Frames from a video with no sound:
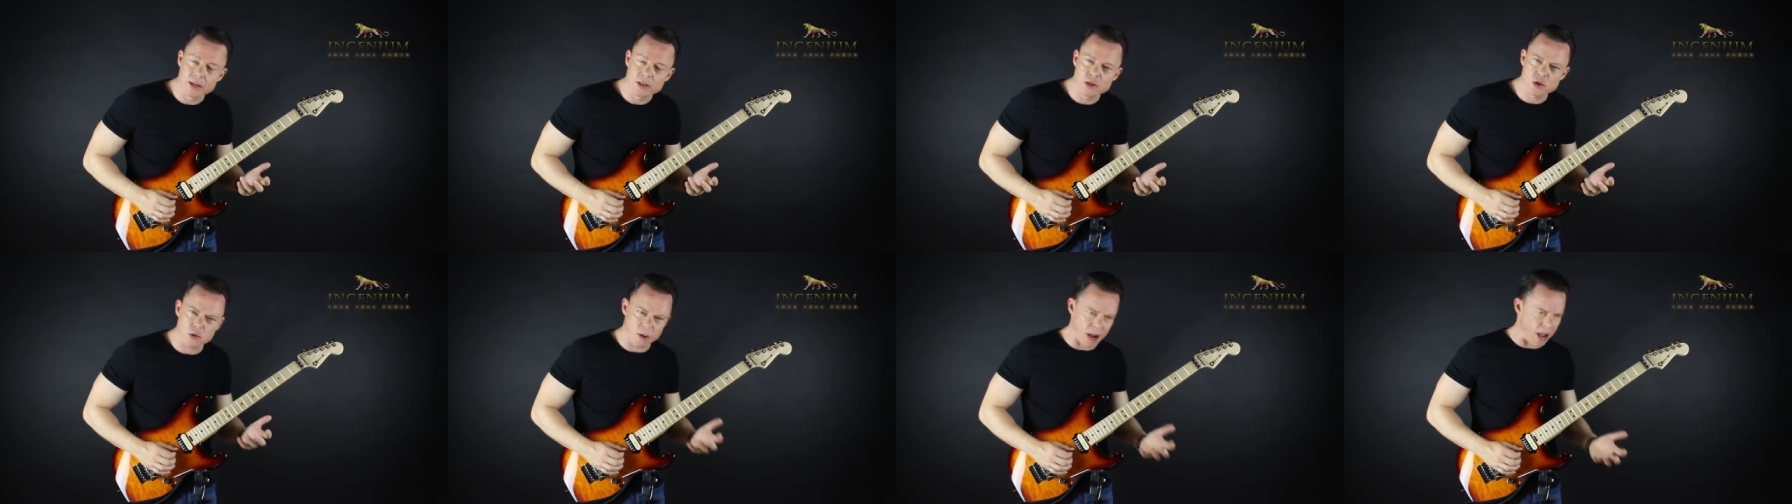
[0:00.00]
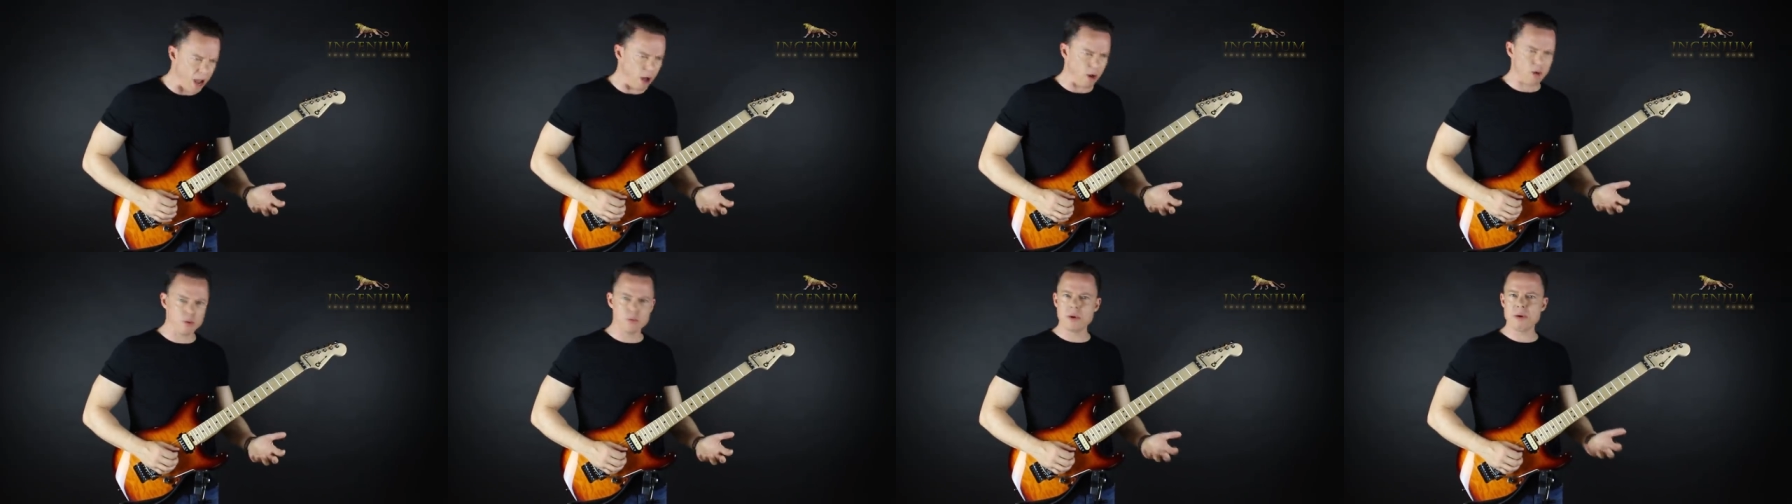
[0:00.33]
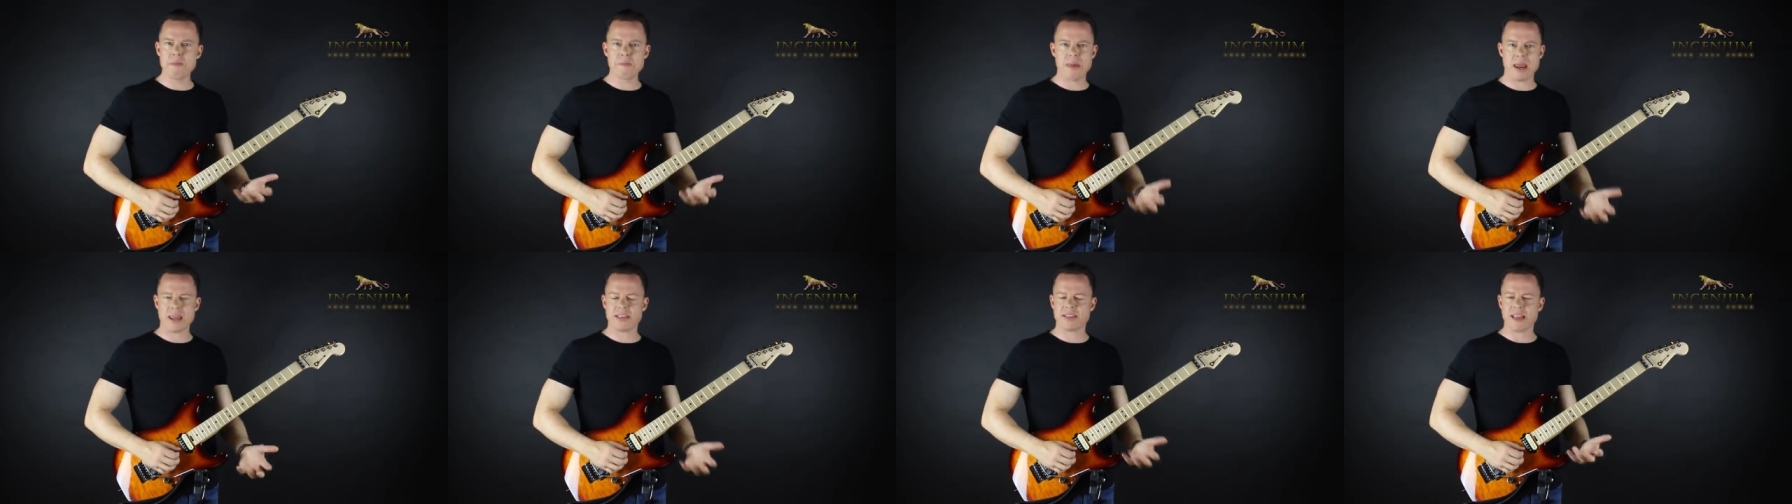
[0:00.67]
So how do
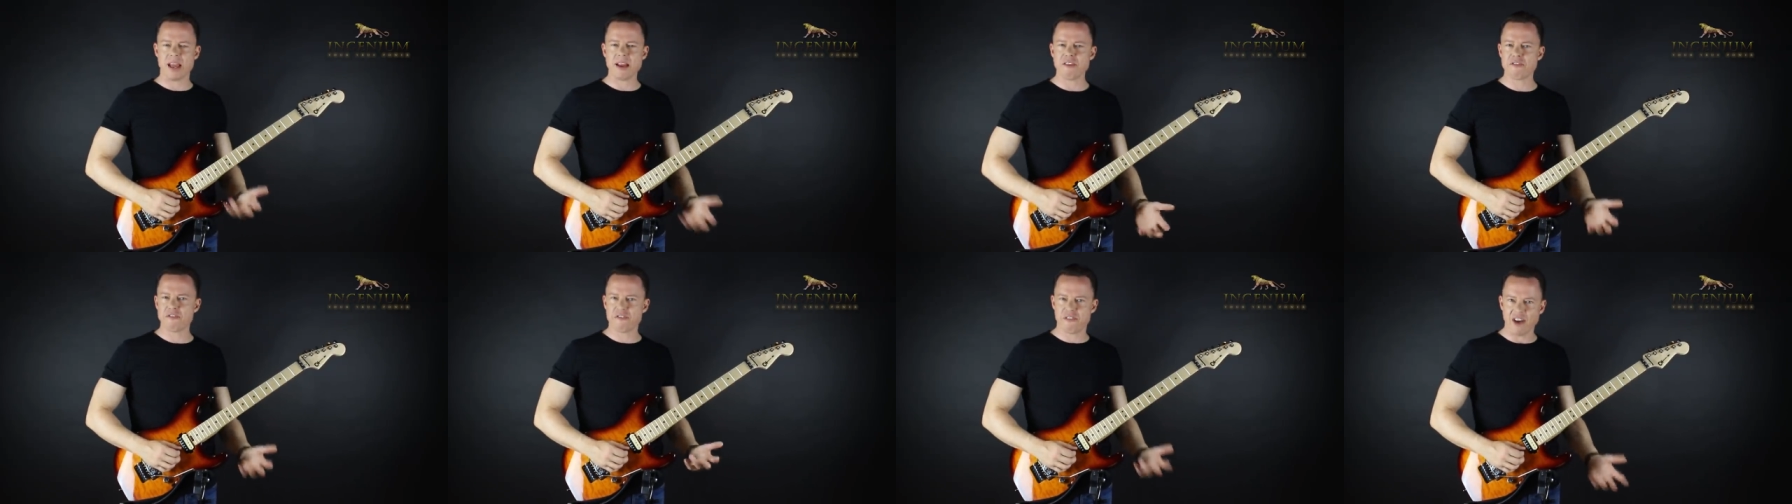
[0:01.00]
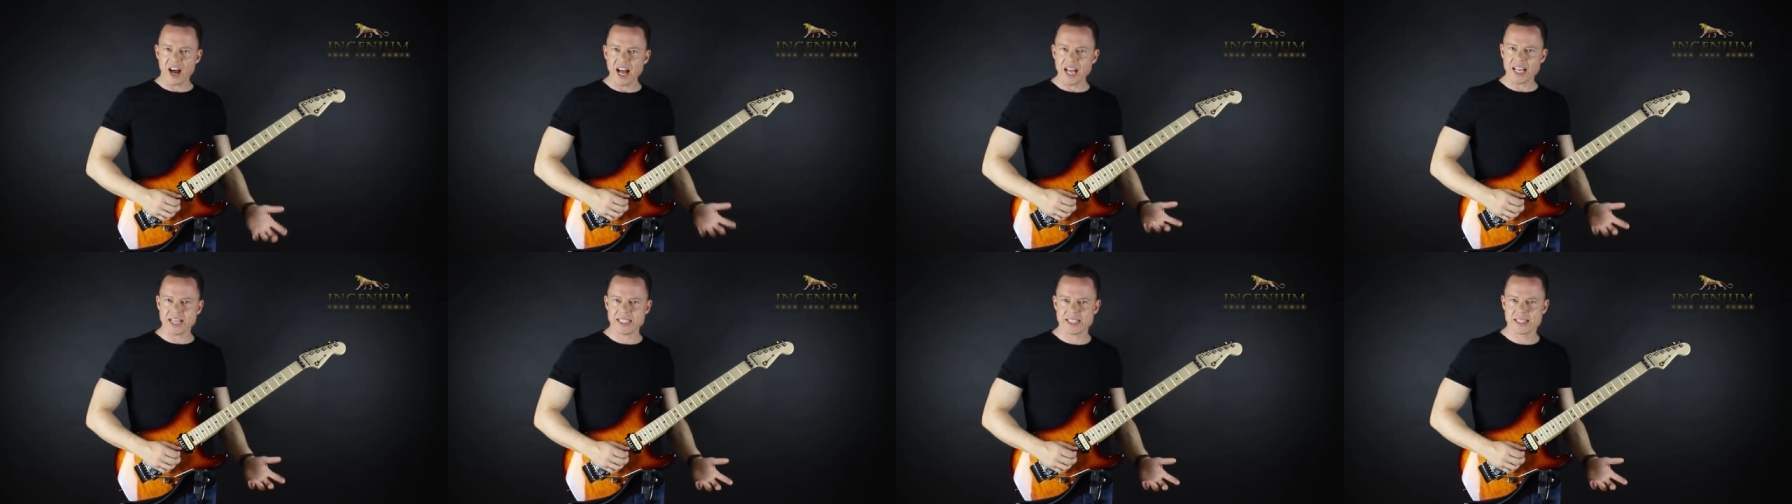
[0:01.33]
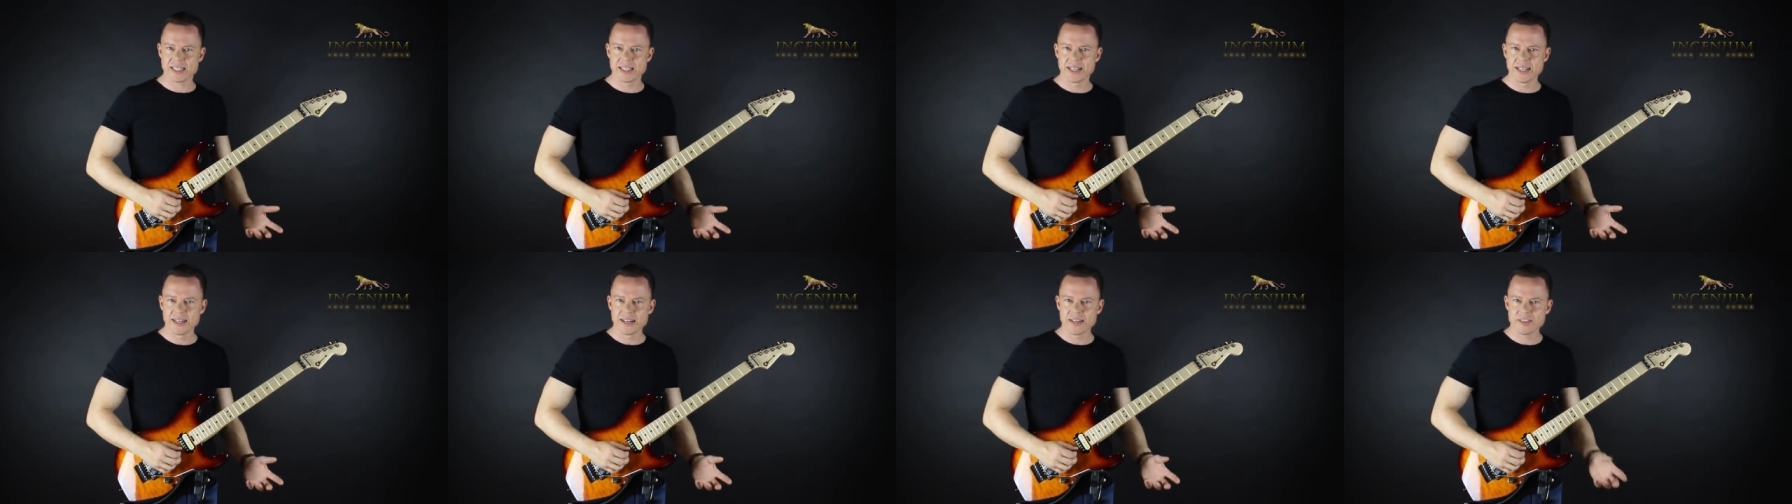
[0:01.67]
we make that
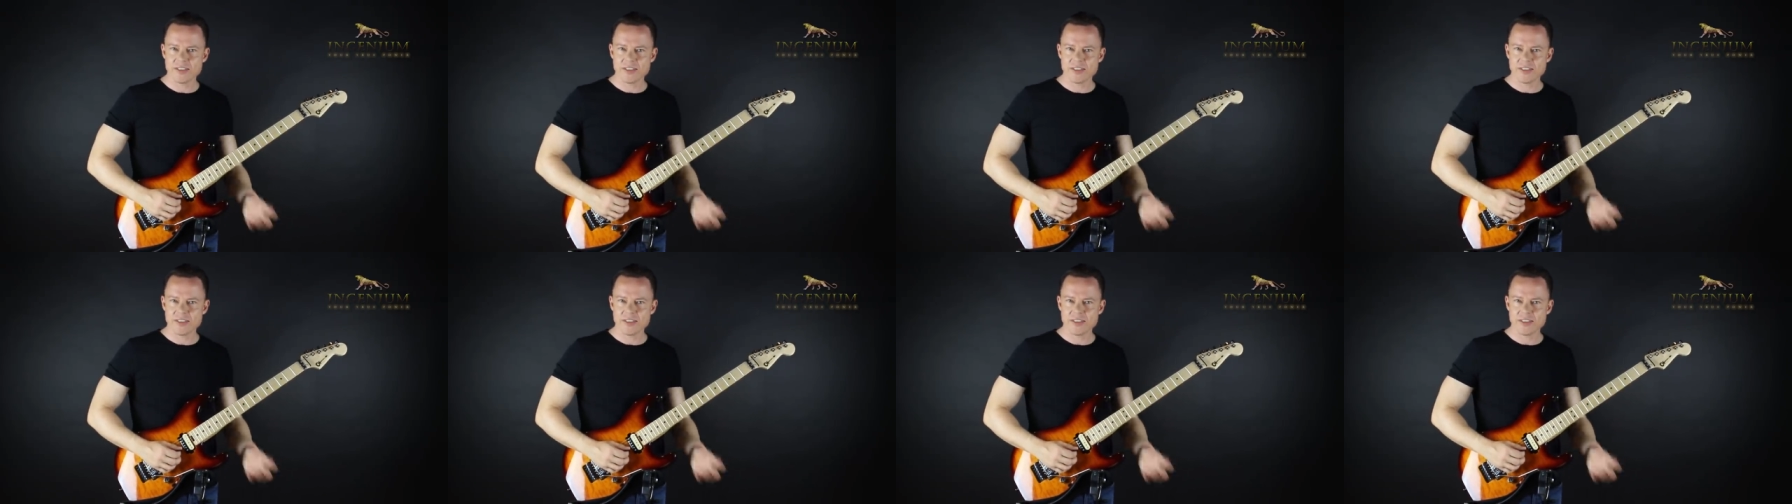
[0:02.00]
fast?